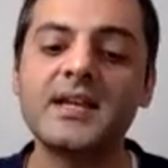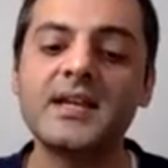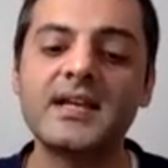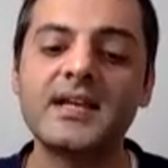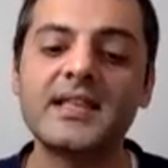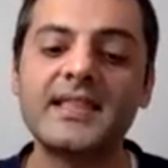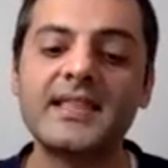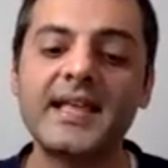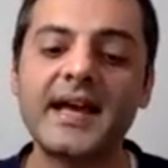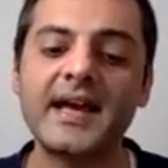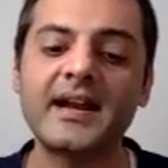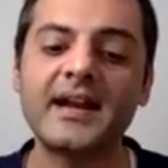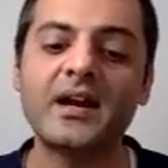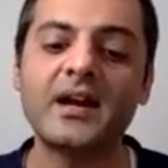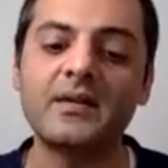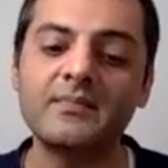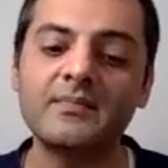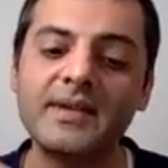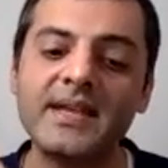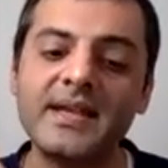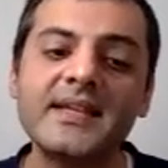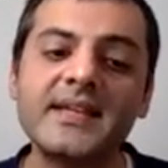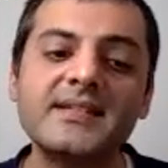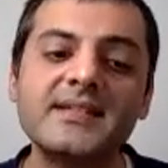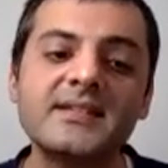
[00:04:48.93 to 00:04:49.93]
that are
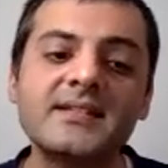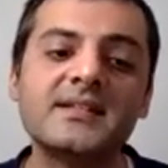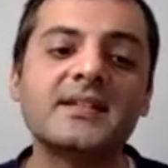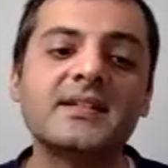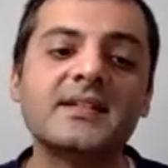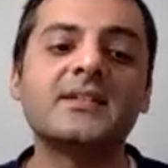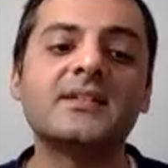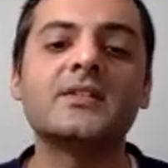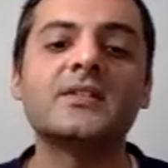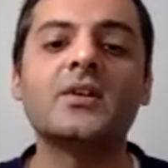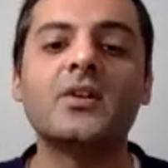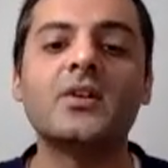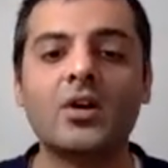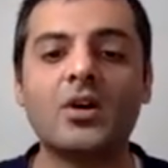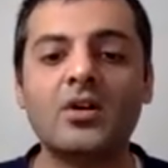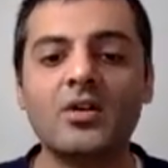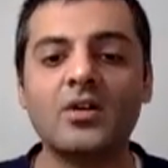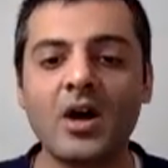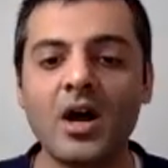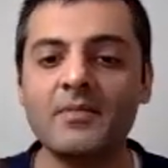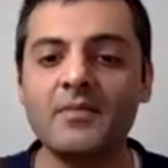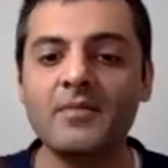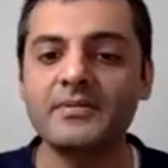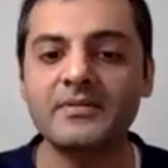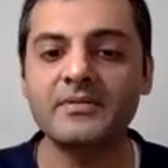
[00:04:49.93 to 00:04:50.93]
based in or
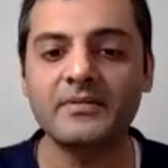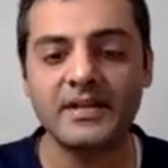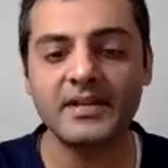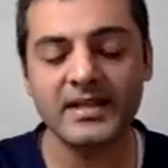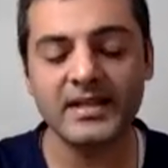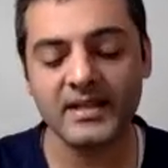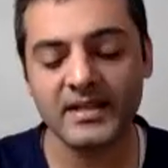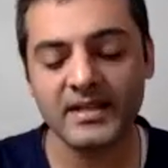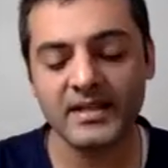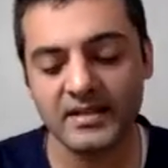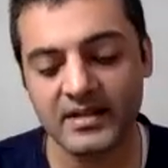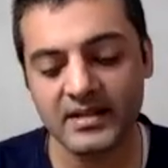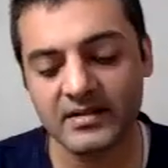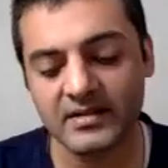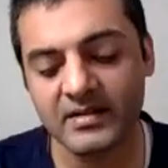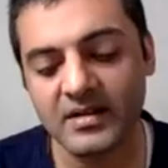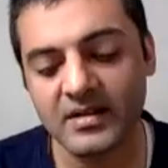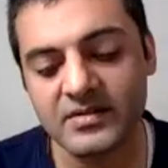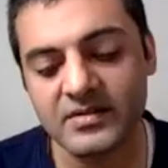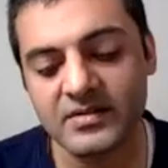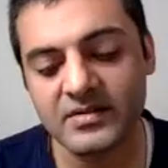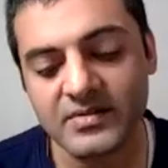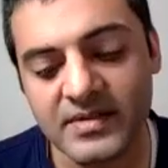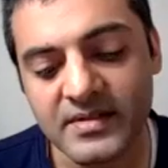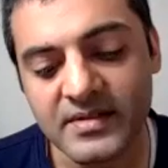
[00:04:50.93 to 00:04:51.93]
operating in their
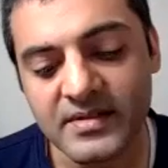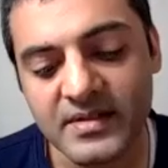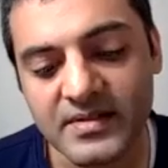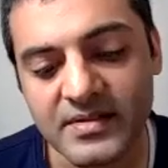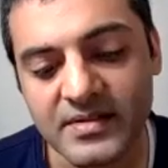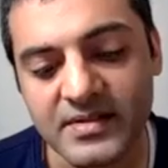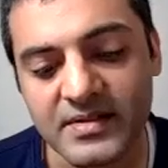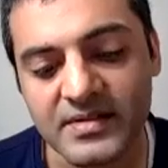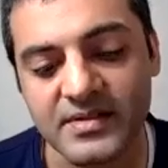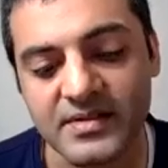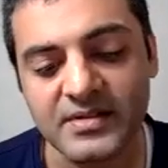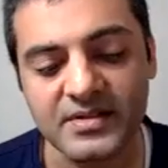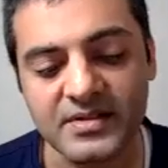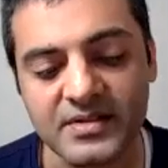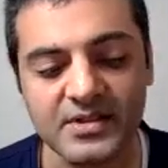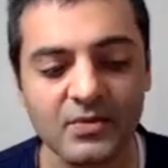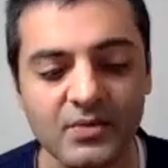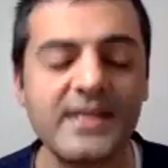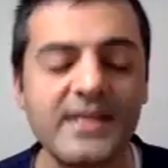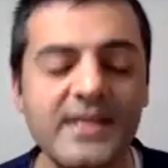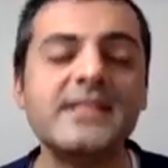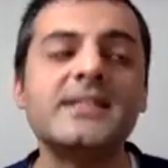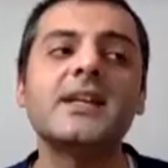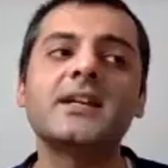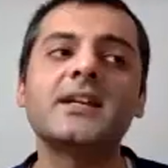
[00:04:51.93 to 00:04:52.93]
countries are concerned. So
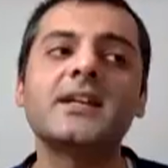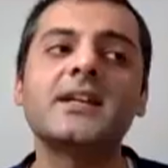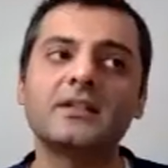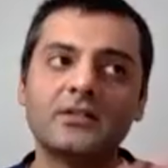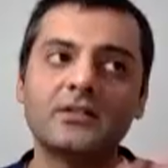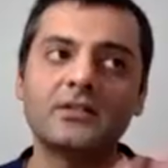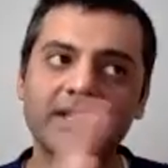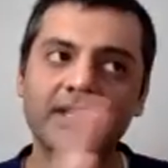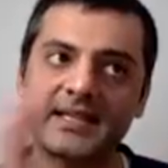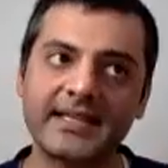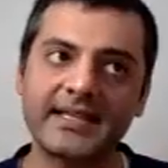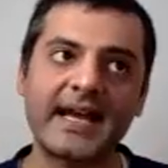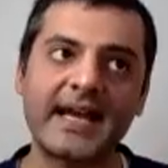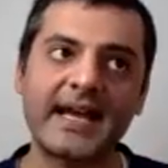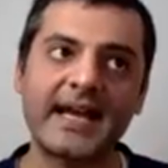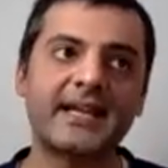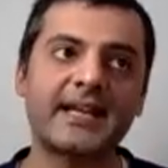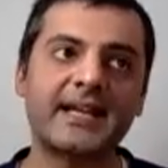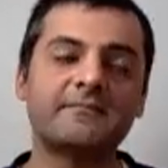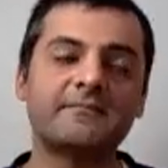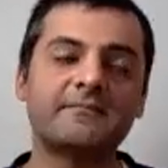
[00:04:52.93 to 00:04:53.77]
we take a look at that.